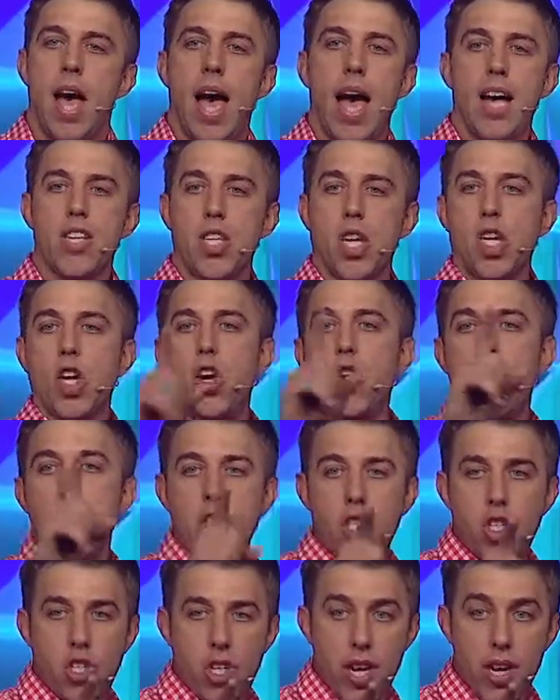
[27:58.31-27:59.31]
As a
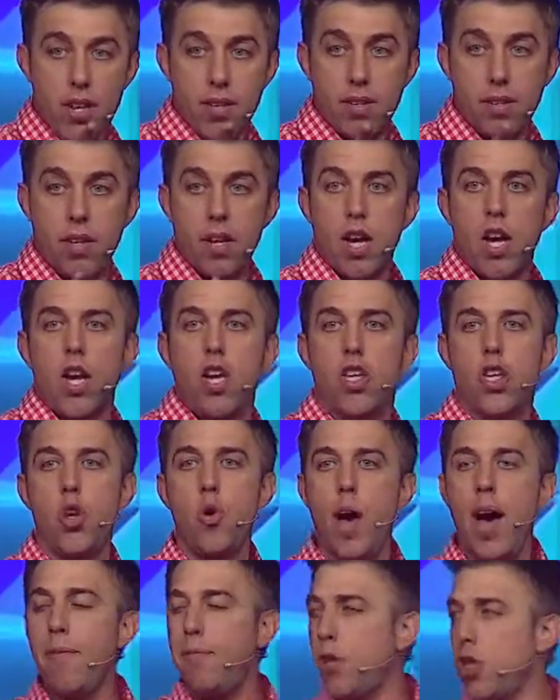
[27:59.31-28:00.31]
Christian,
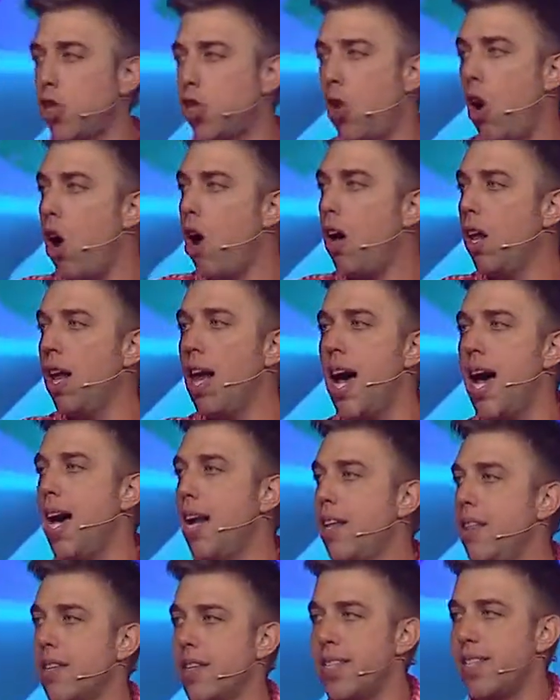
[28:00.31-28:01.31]
you have to draw a
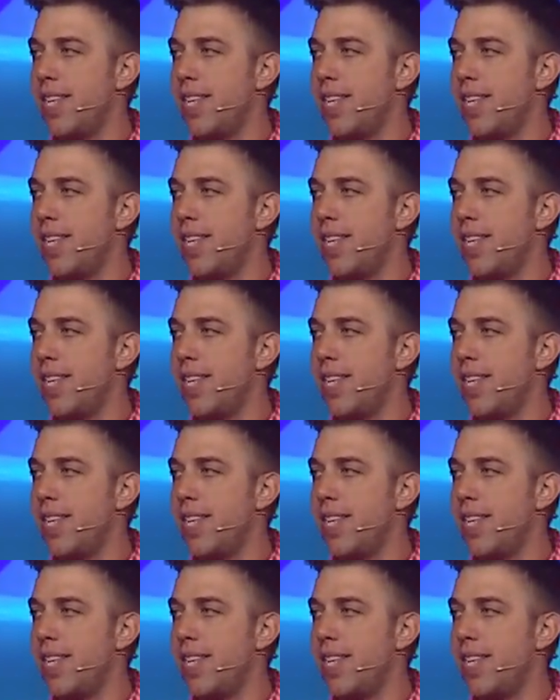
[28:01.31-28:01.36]
line in the